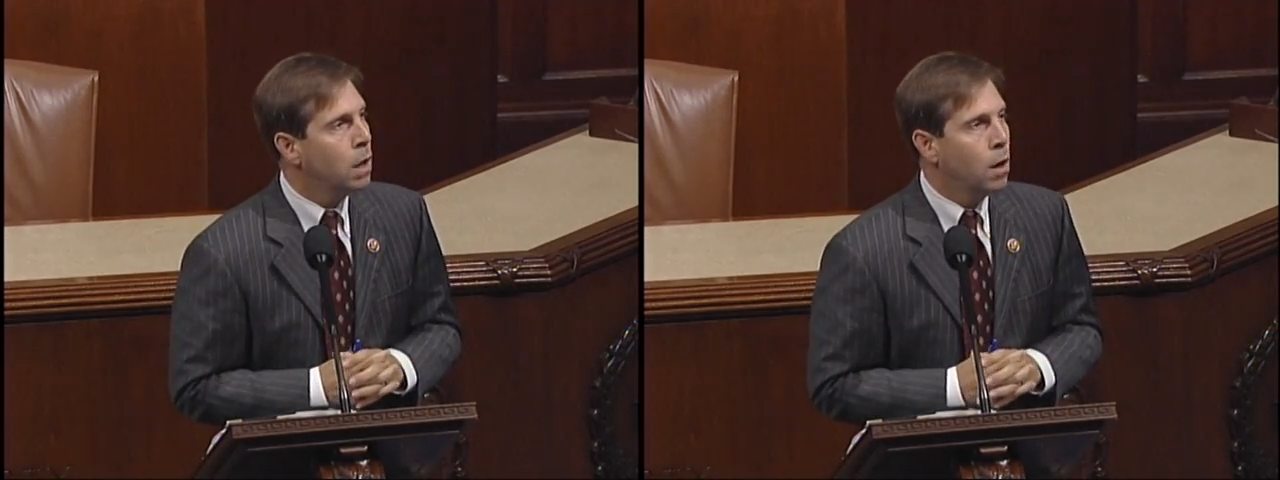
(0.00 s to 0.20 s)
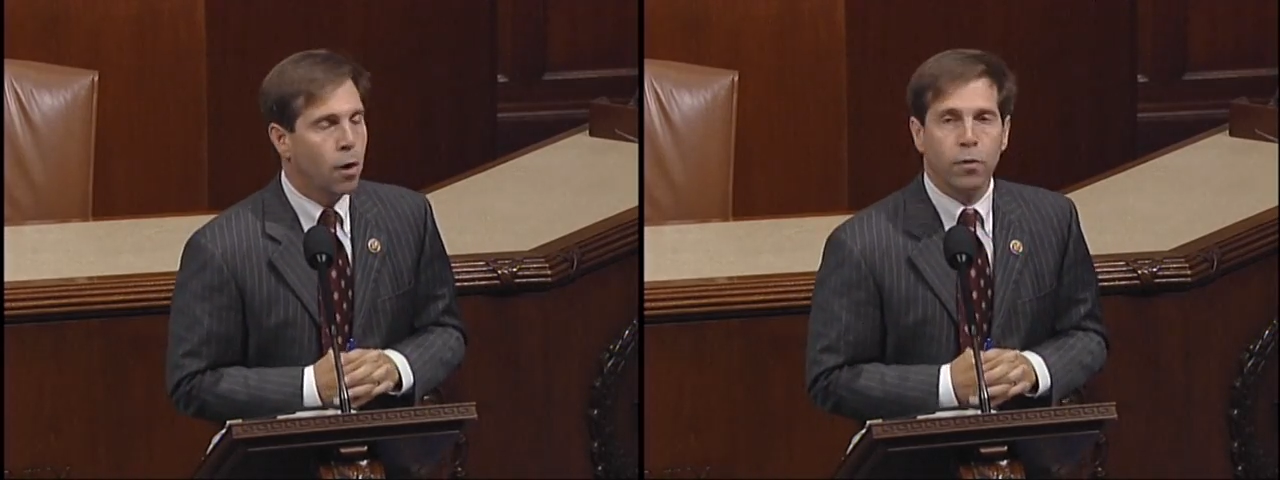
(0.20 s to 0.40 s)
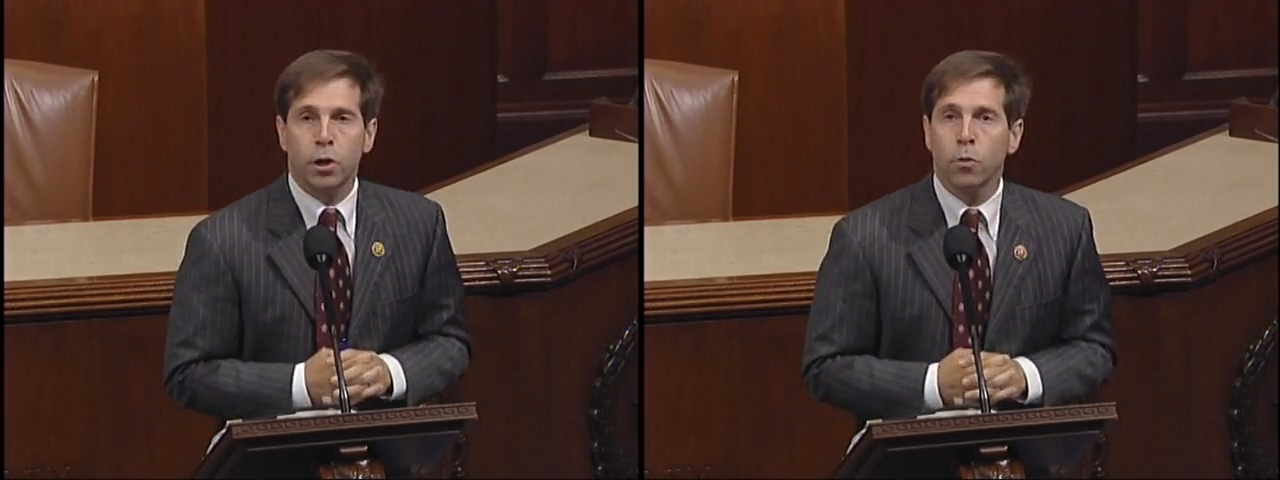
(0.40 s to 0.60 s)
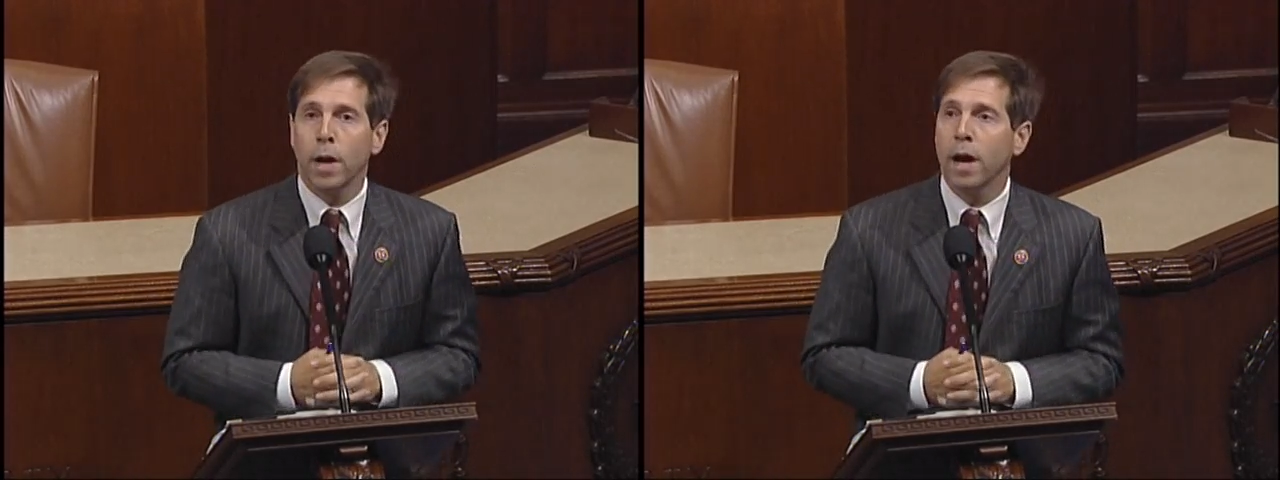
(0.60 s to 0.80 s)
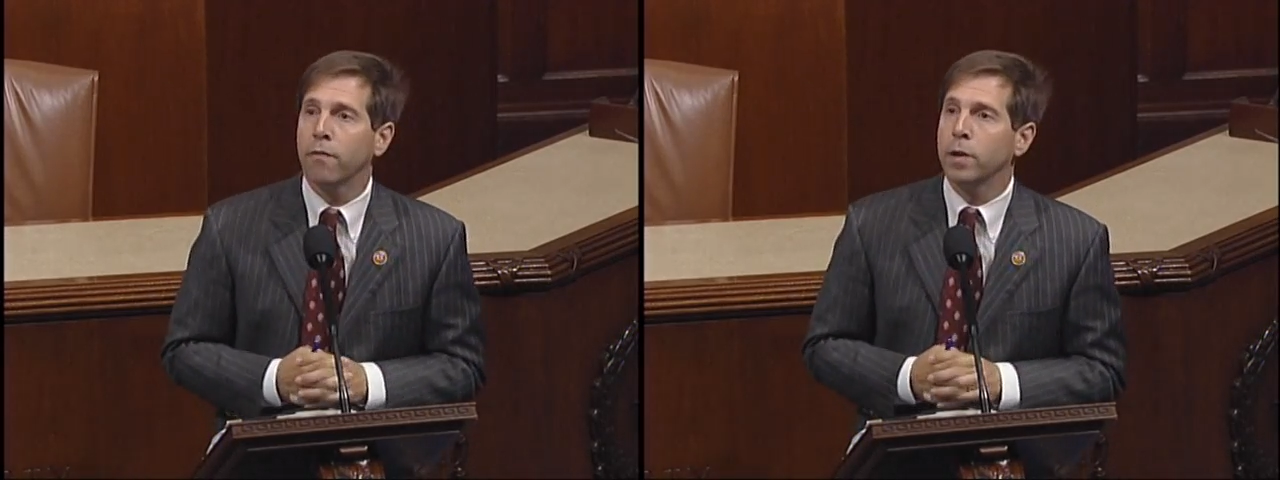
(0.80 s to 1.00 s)
Over
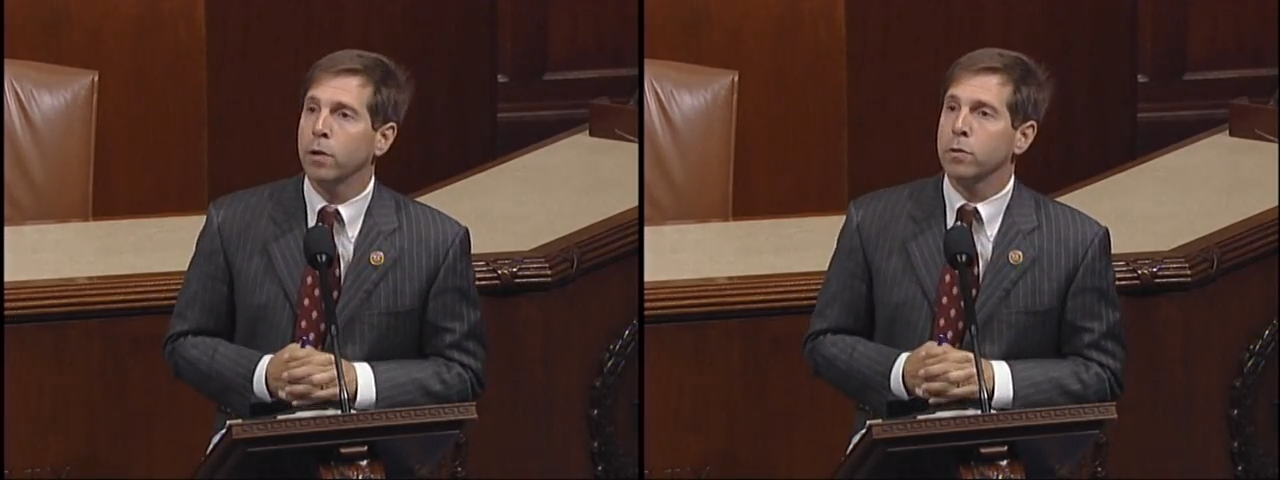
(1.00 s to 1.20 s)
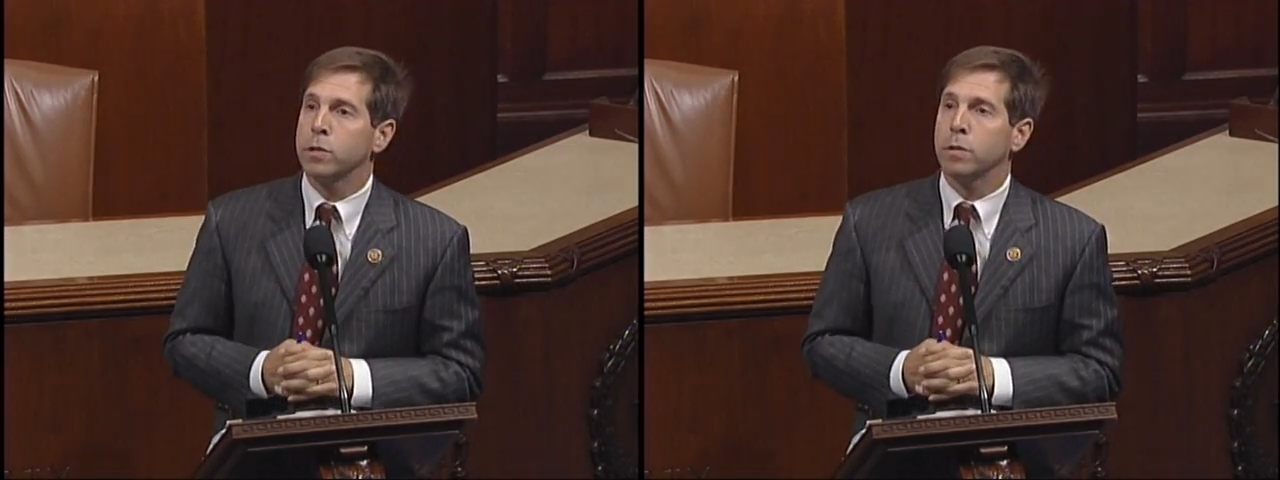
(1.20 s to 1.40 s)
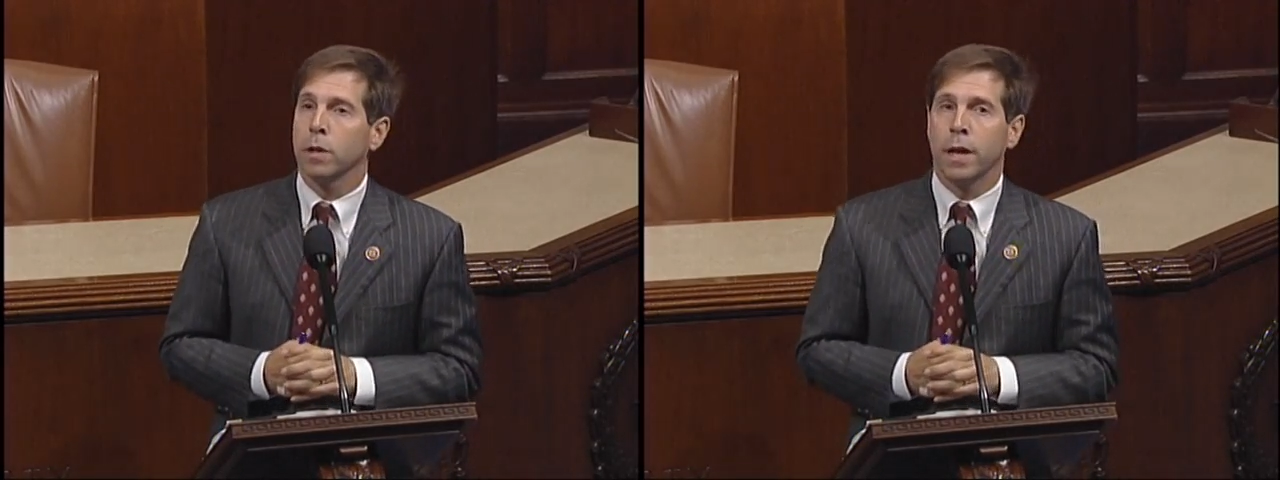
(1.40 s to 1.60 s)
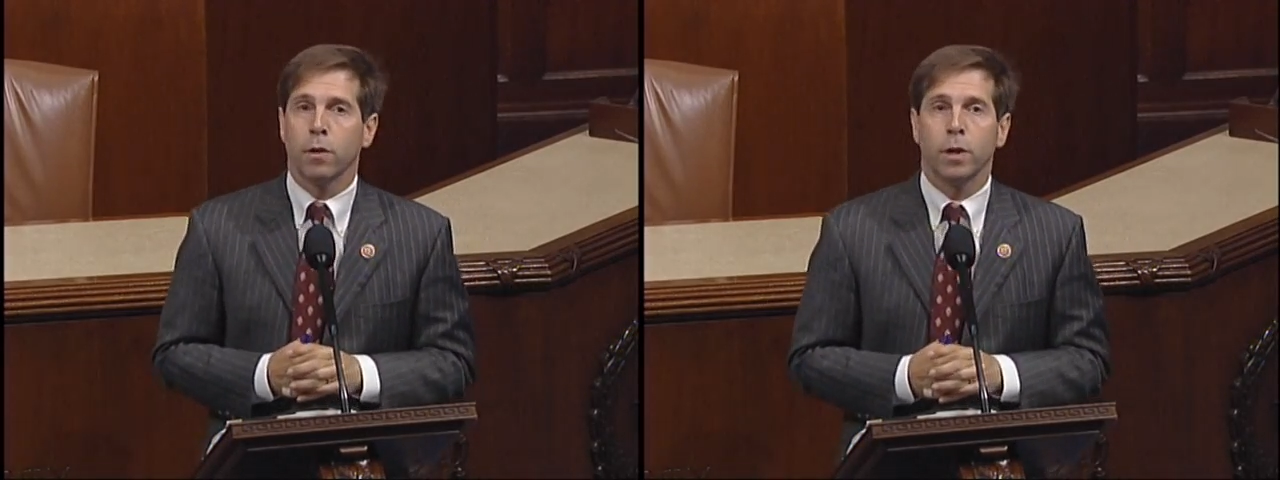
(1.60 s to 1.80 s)
2.5 years later,